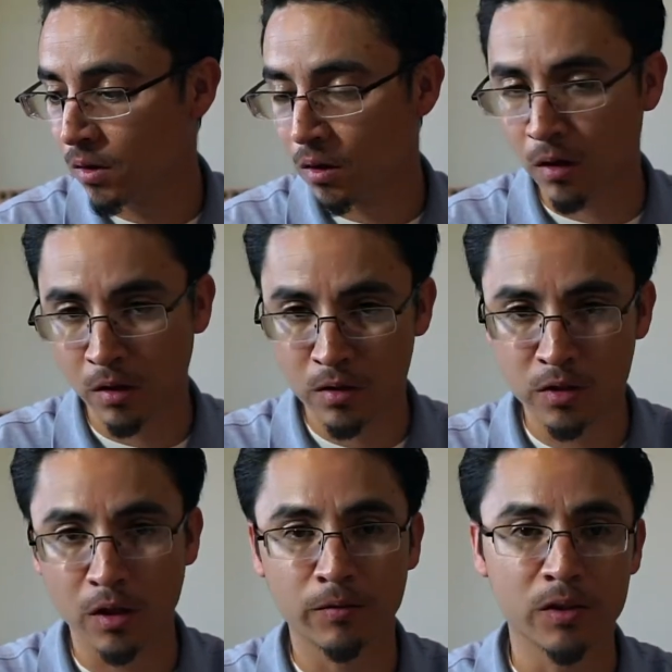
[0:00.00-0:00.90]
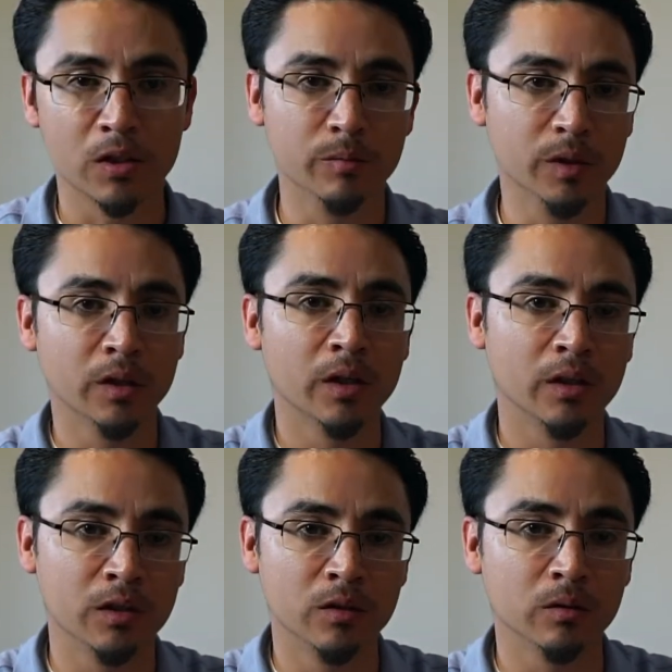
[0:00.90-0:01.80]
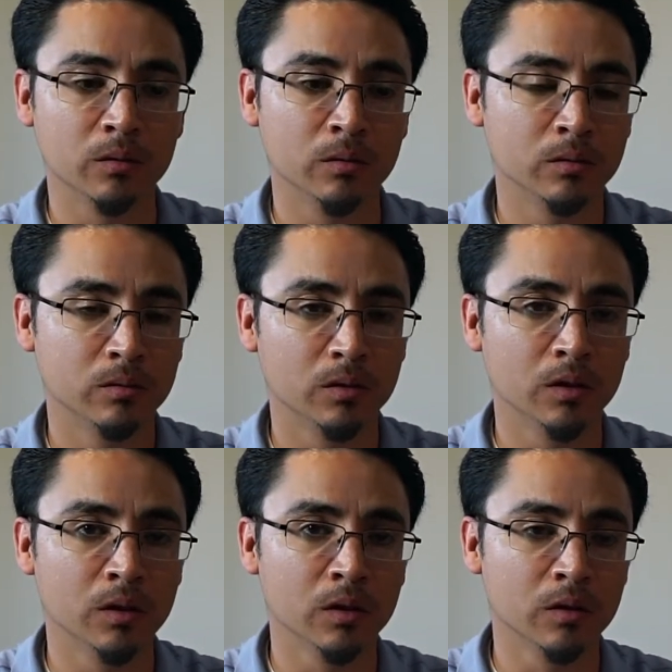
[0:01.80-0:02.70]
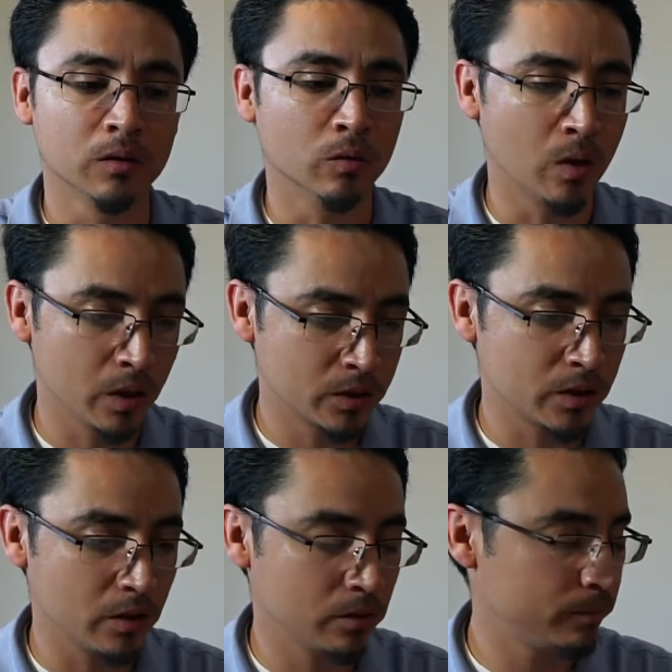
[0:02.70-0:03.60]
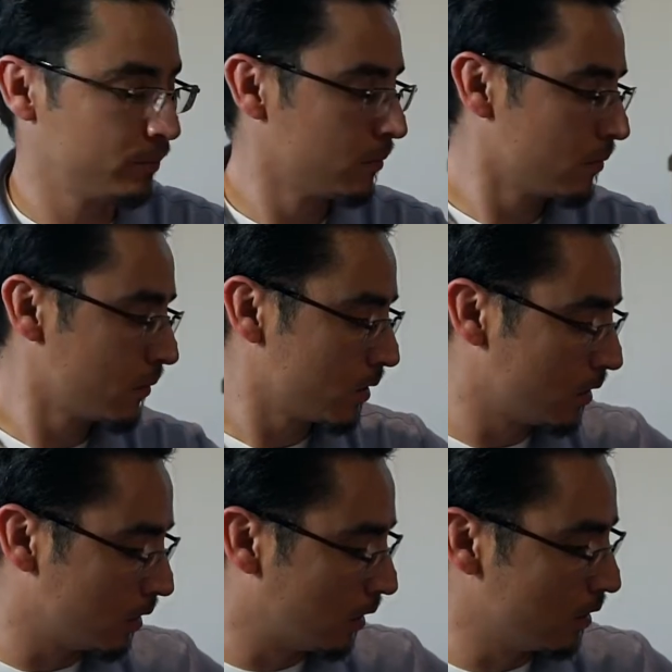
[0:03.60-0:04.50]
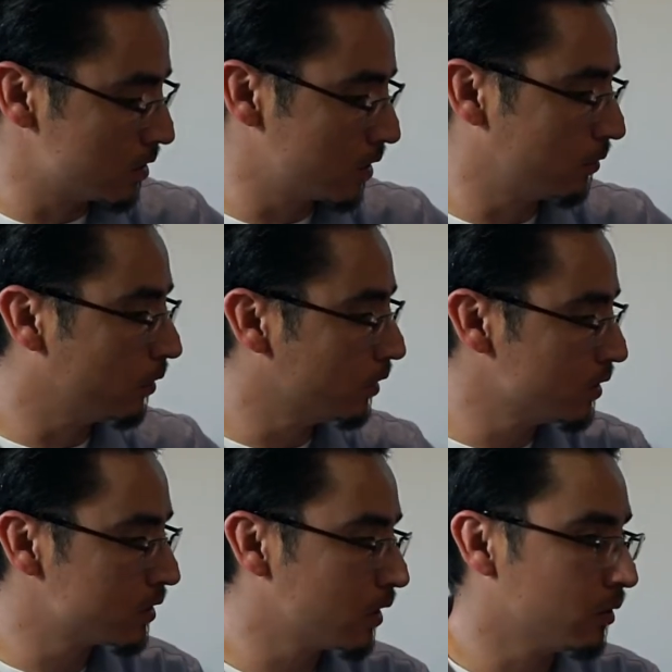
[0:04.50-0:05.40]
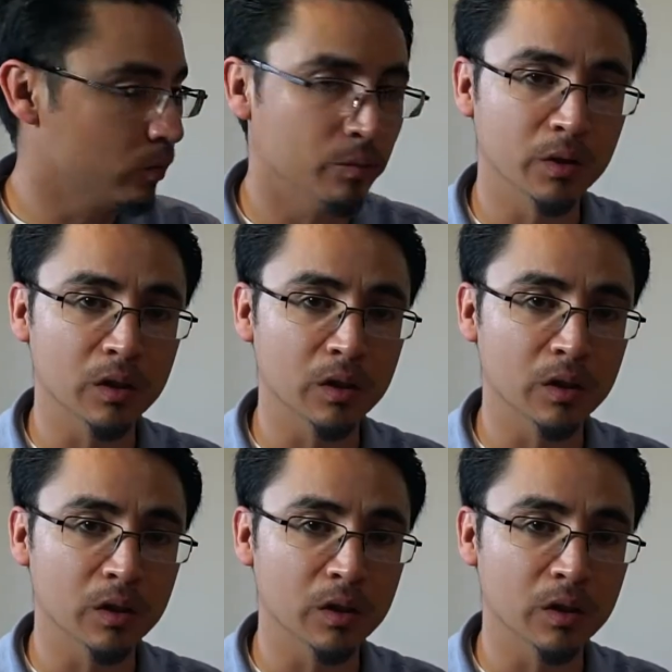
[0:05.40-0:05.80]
All this stuff is going to be heading to the garage sale. And all the stuff on this side will be